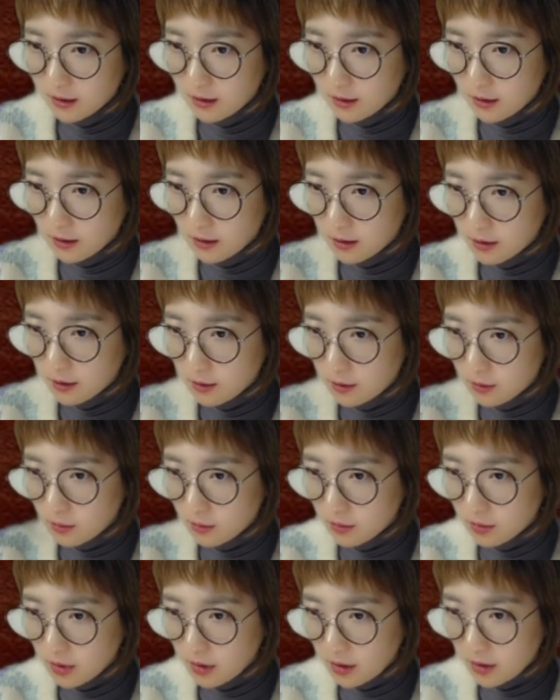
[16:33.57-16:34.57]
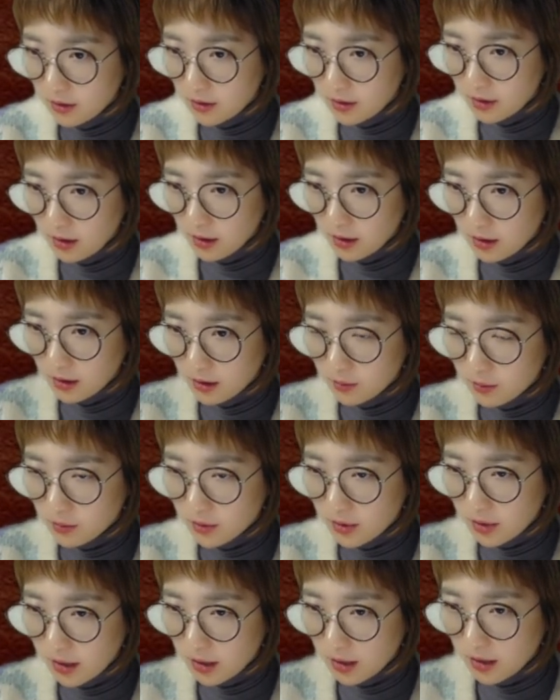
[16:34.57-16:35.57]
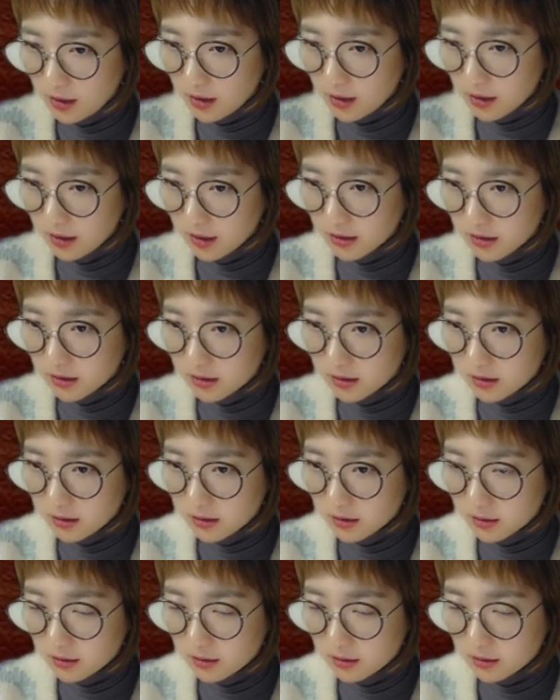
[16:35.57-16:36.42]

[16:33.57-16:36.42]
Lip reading: I think Black has